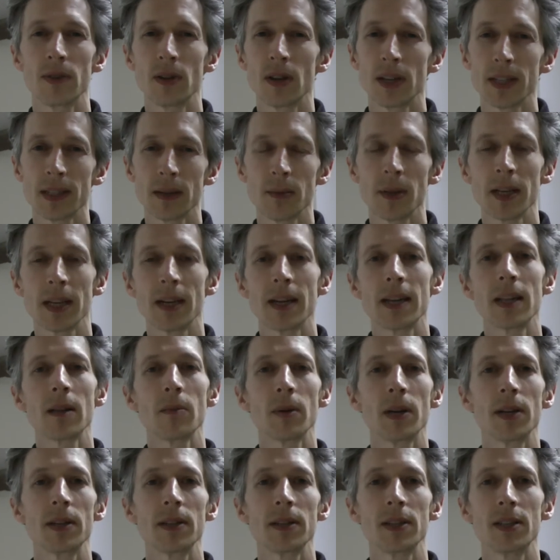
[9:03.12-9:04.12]
if you like something a little
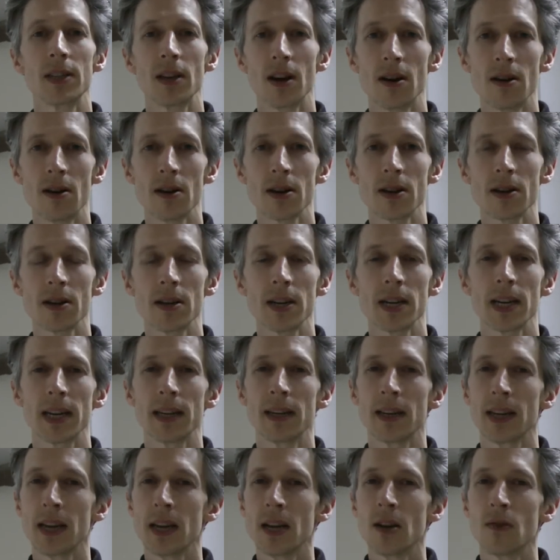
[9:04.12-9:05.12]
bit darker,
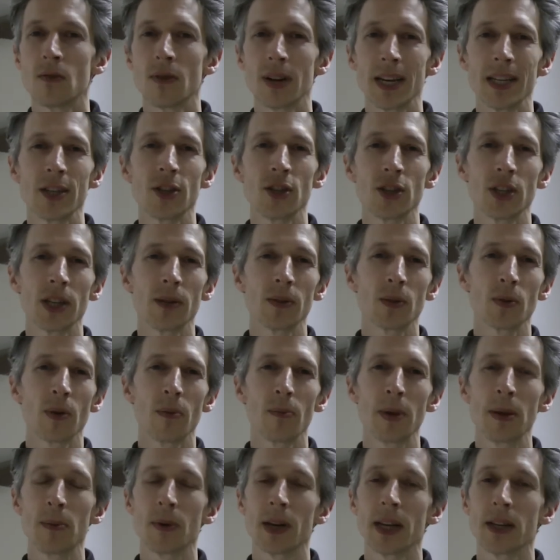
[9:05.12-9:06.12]
and relationships where
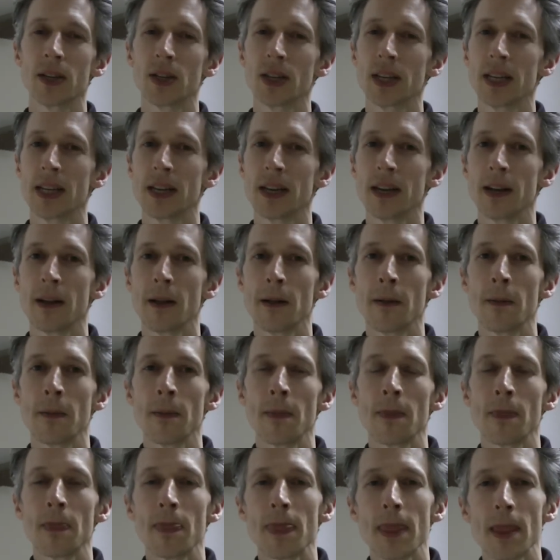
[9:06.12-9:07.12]
people actually
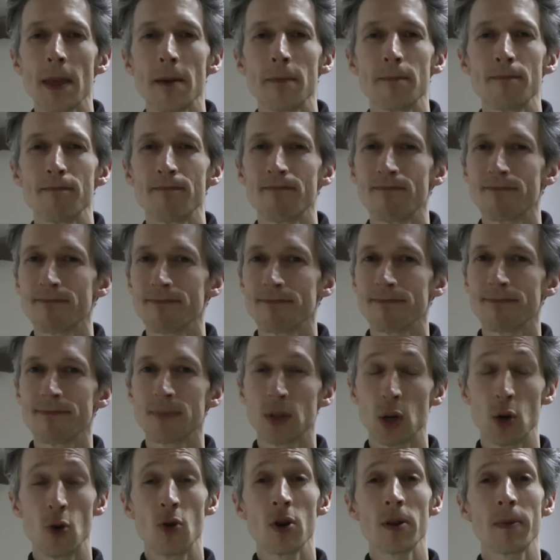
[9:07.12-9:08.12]

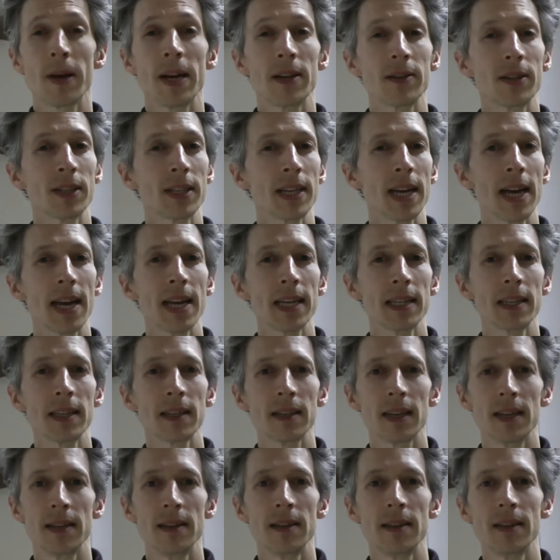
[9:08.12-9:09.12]
talk about sex,
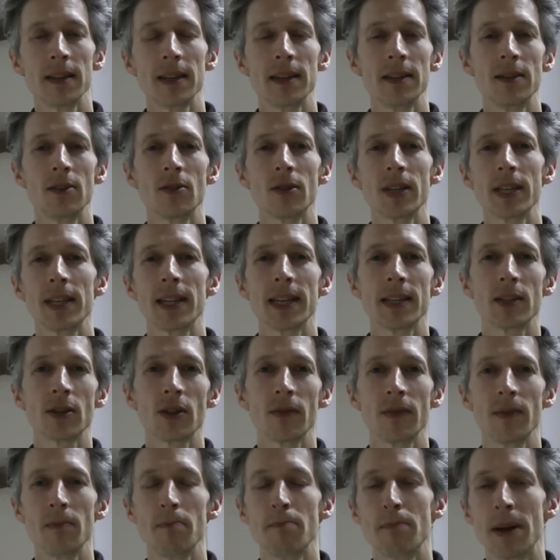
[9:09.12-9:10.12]
and not in that
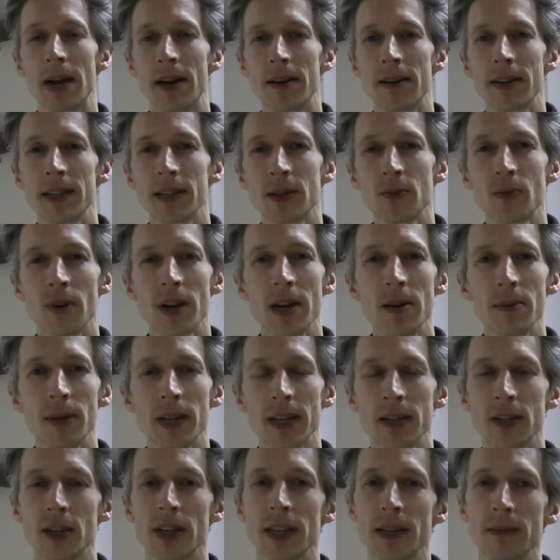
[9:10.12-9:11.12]
sort of embarrassed way, but
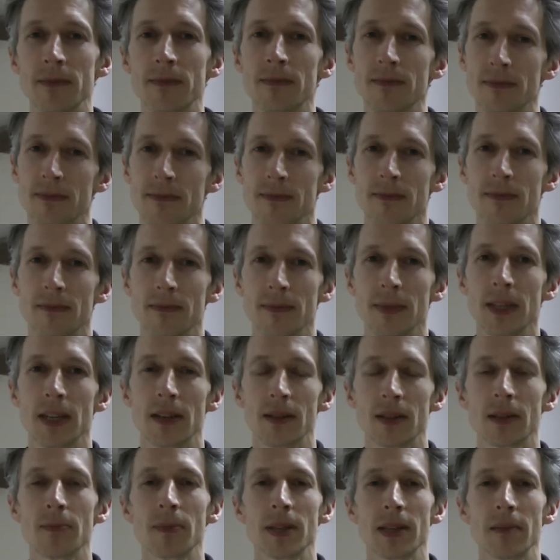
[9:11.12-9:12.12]
actually, you know,
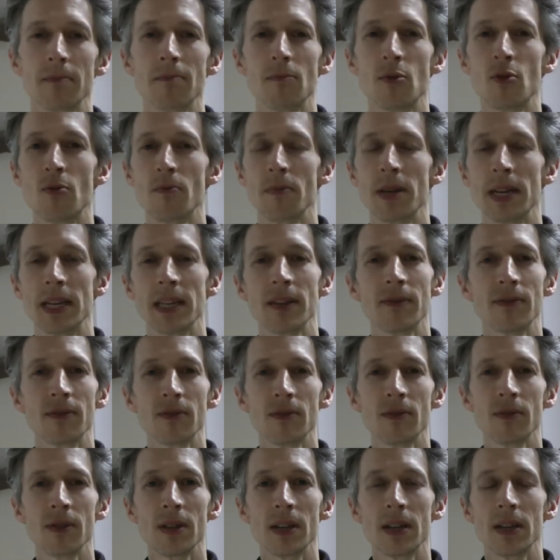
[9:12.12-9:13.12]
something more
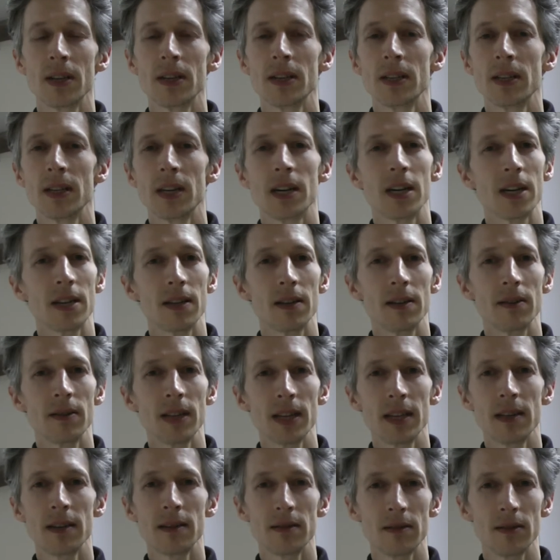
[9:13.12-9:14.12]
meaningful,
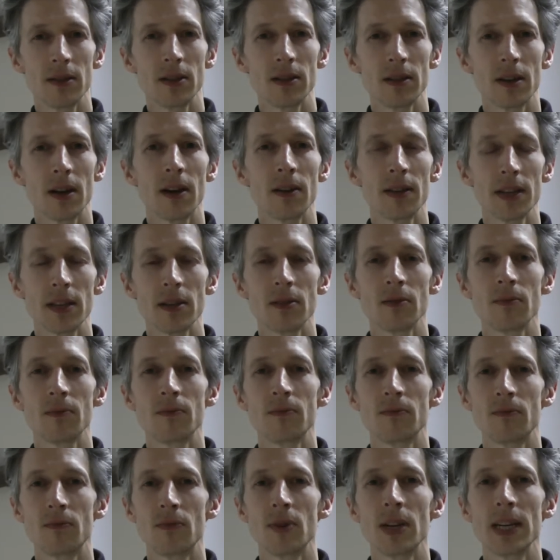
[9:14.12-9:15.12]
then I think you'll
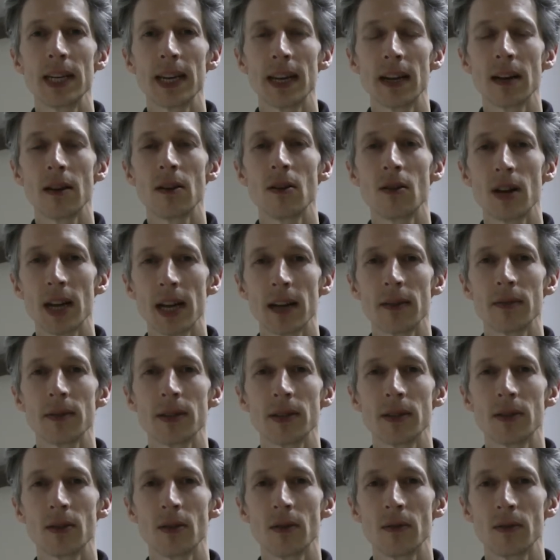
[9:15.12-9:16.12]
really get a lot out of
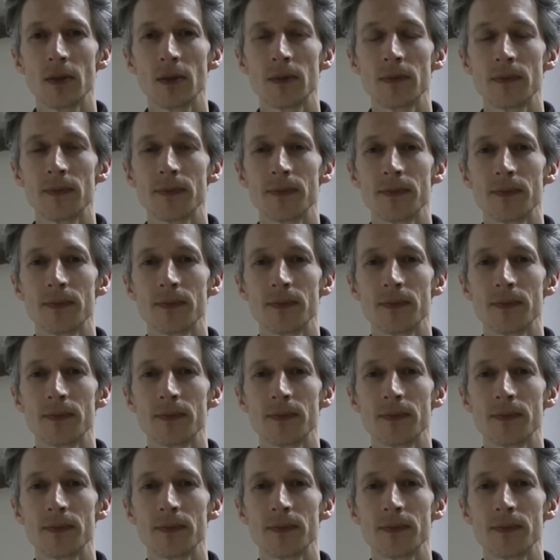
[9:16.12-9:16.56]
this novel.